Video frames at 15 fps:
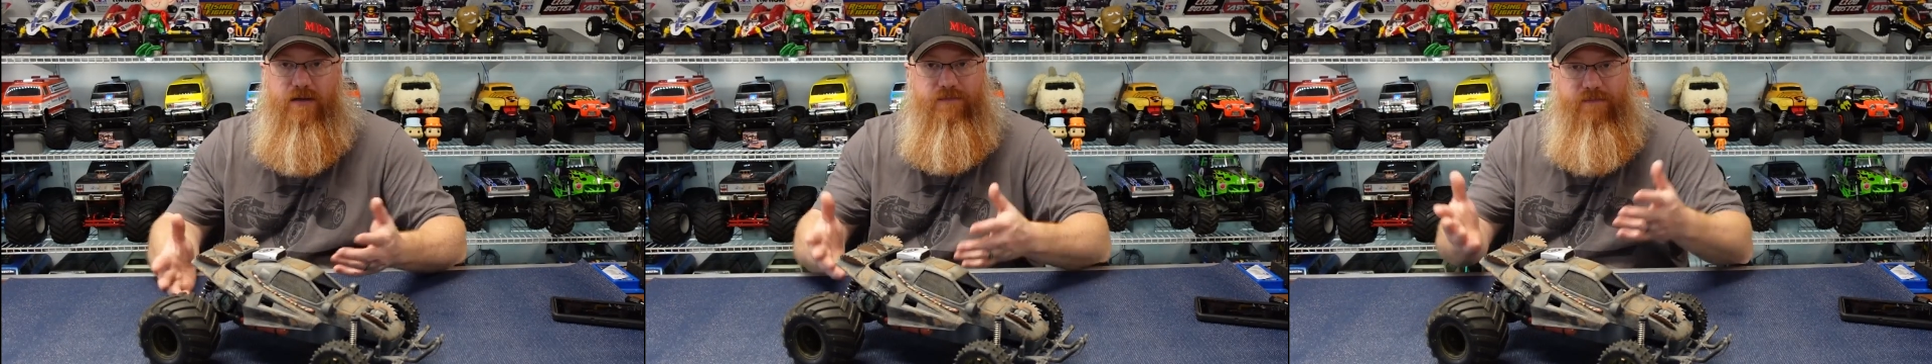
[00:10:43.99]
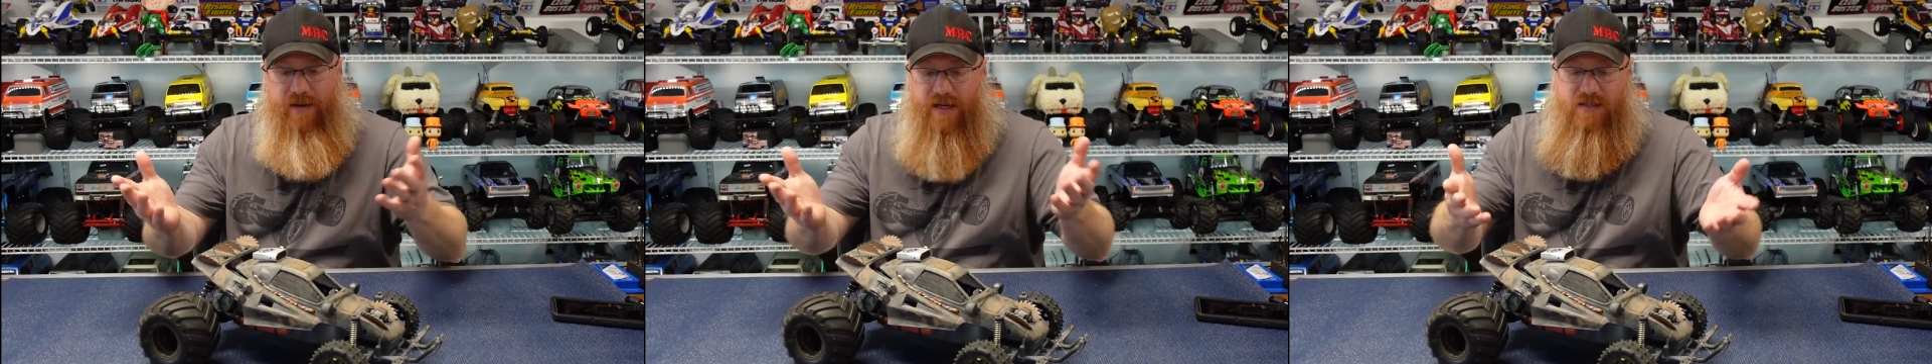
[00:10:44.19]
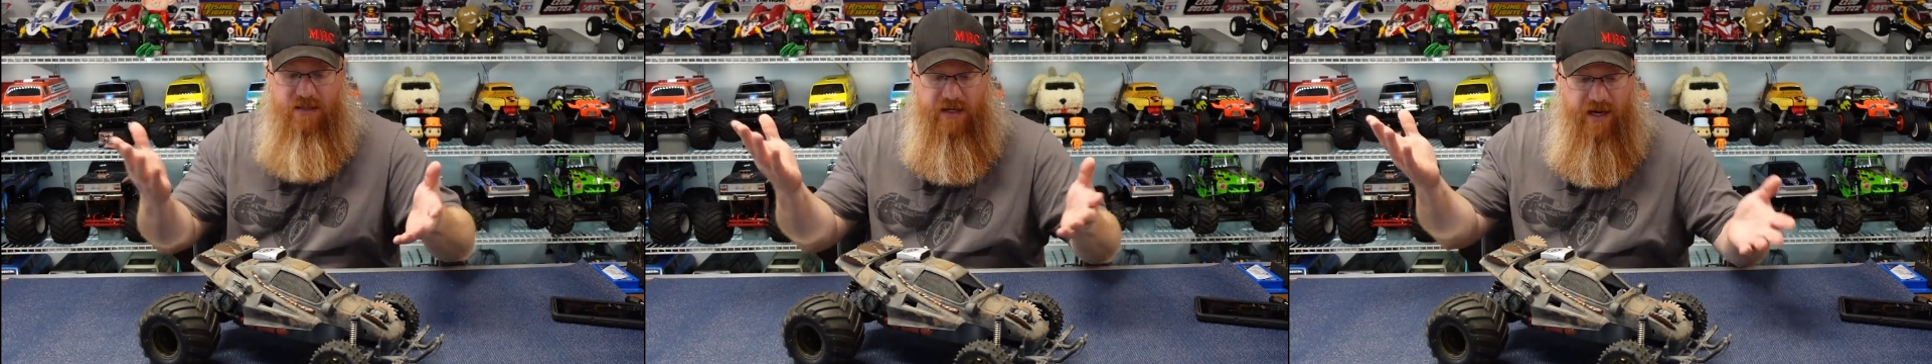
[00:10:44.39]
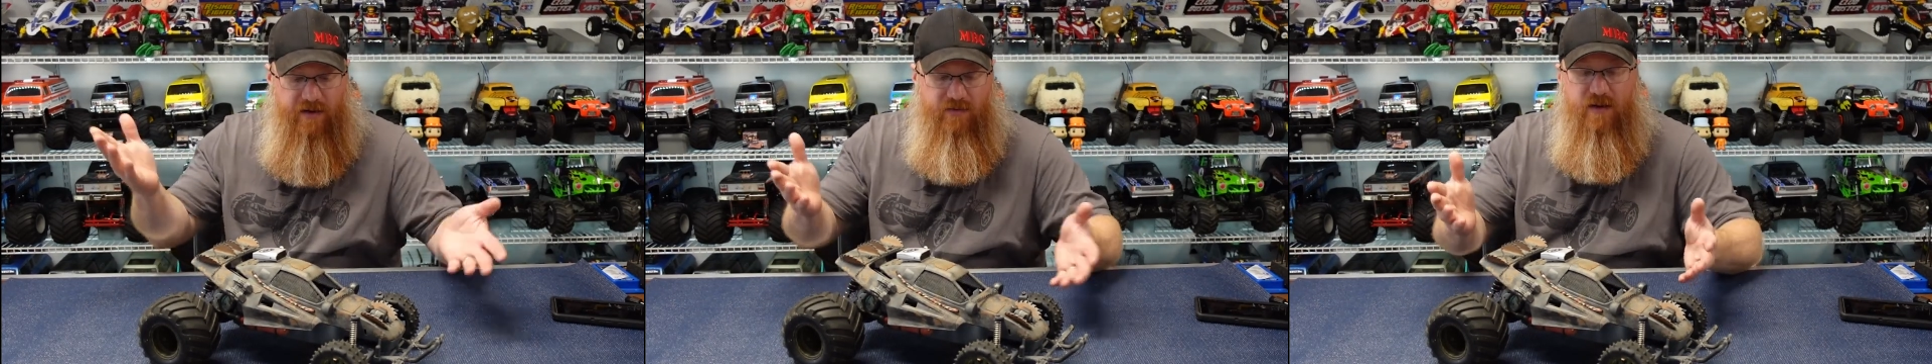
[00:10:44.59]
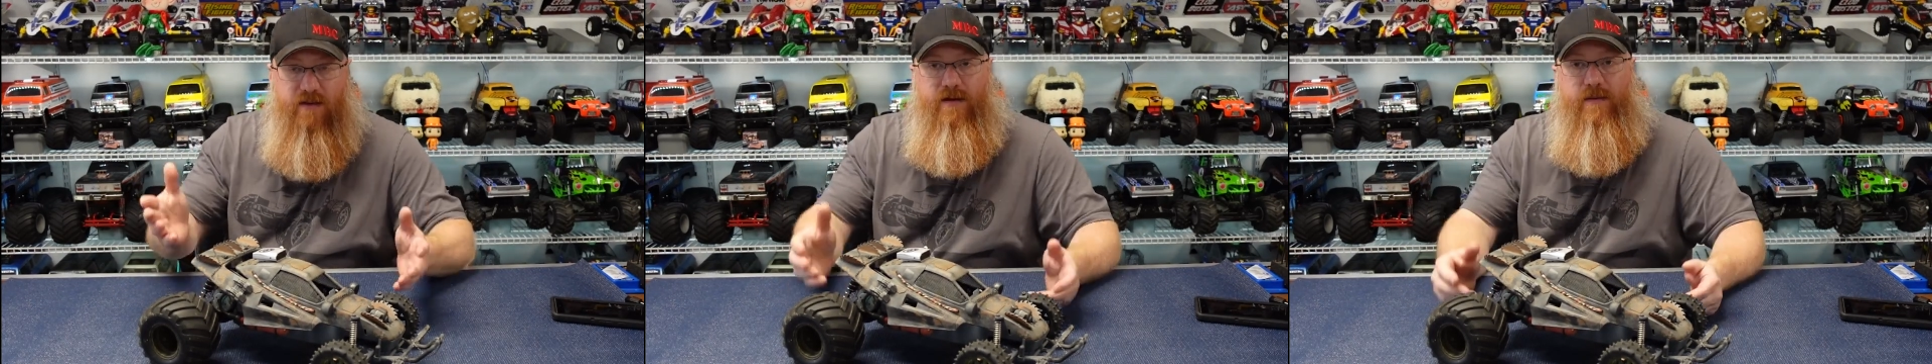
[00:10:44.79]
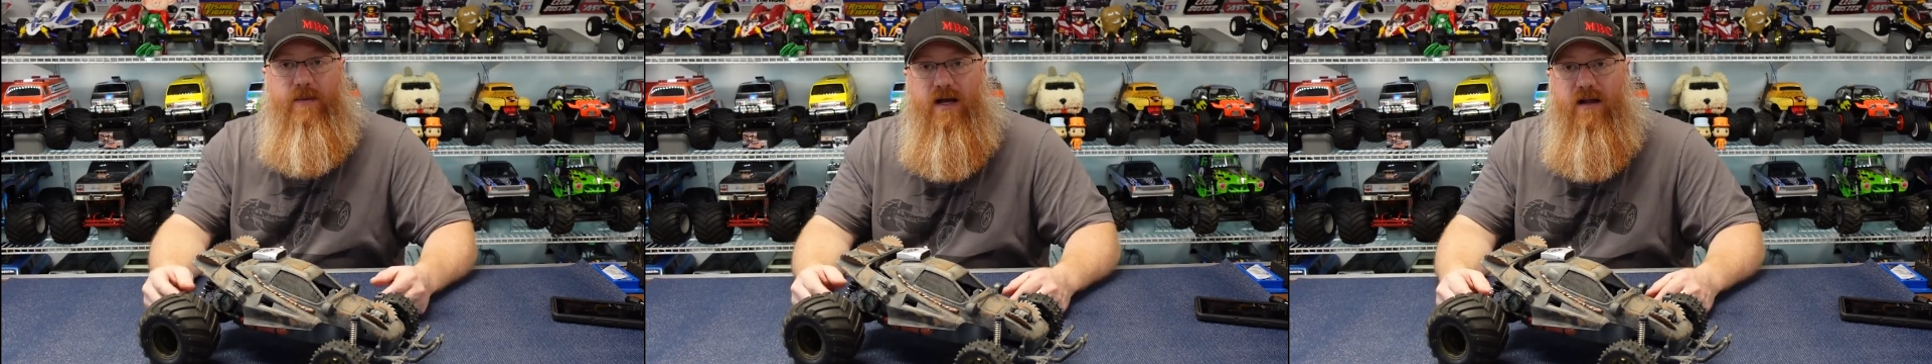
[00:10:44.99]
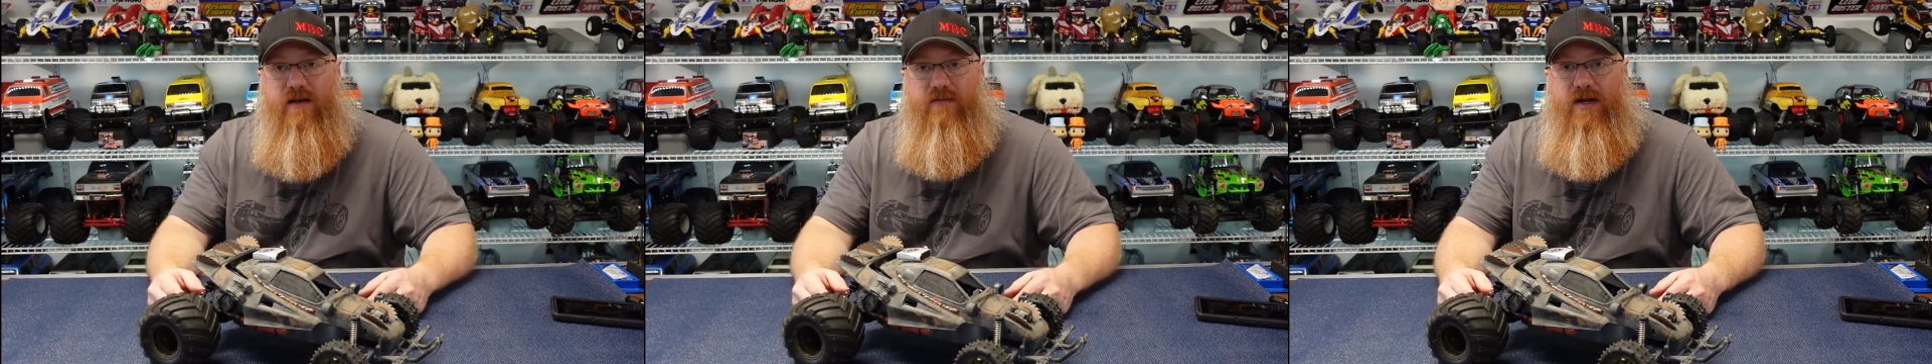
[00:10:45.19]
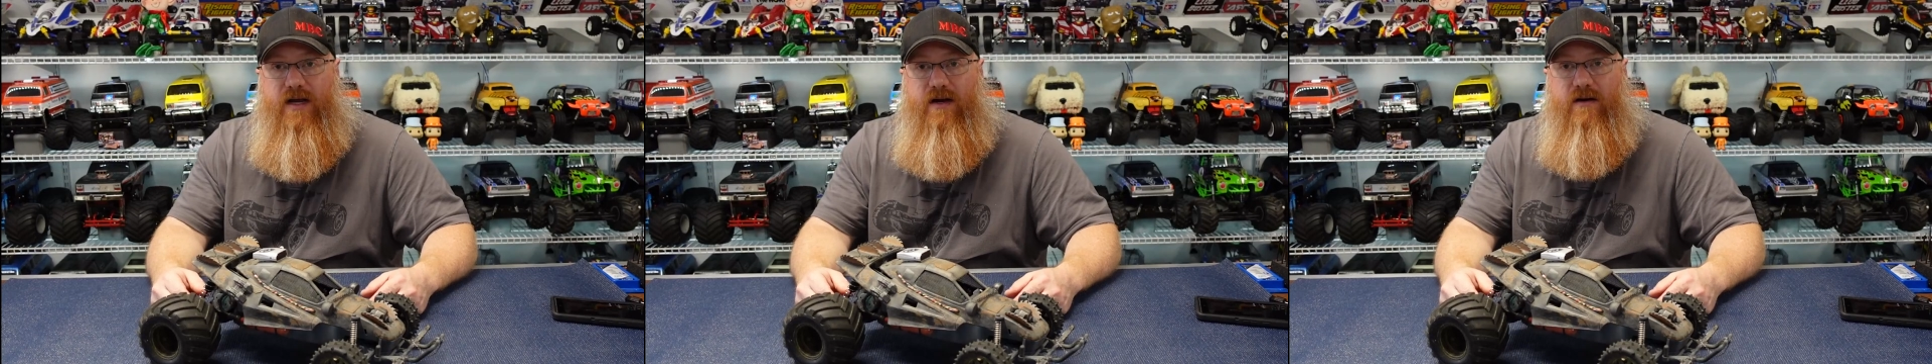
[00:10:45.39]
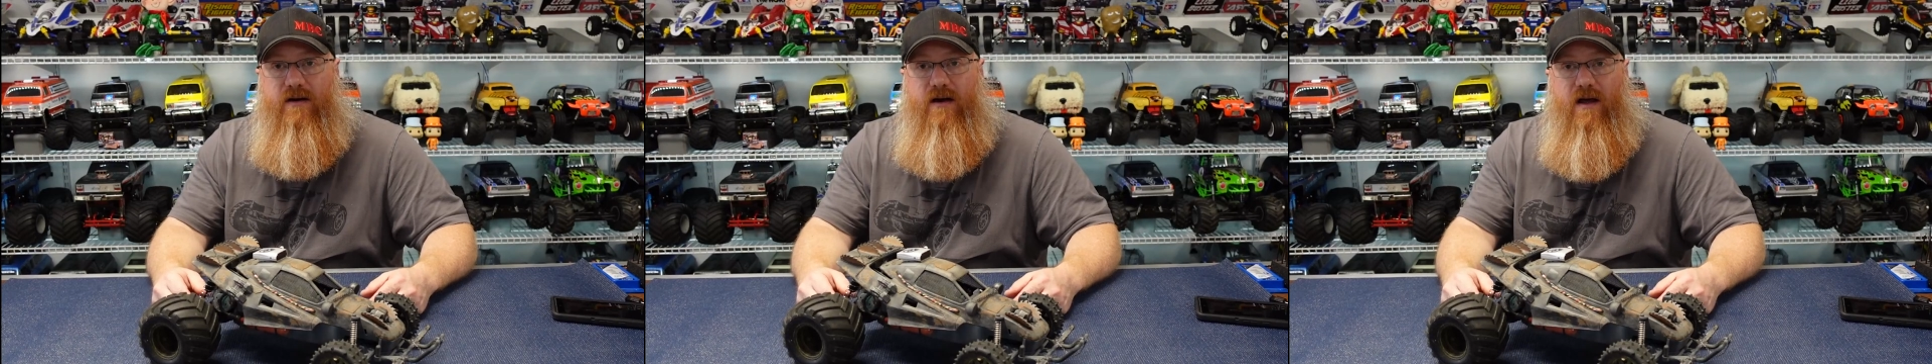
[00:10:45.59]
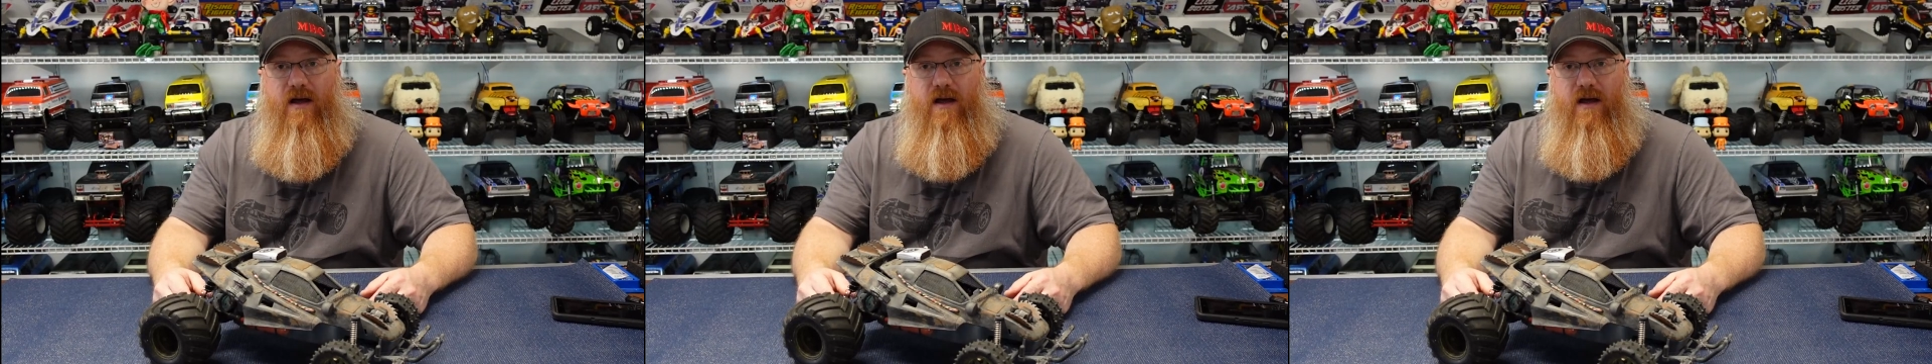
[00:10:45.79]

basically gave you the thumbnail of it here,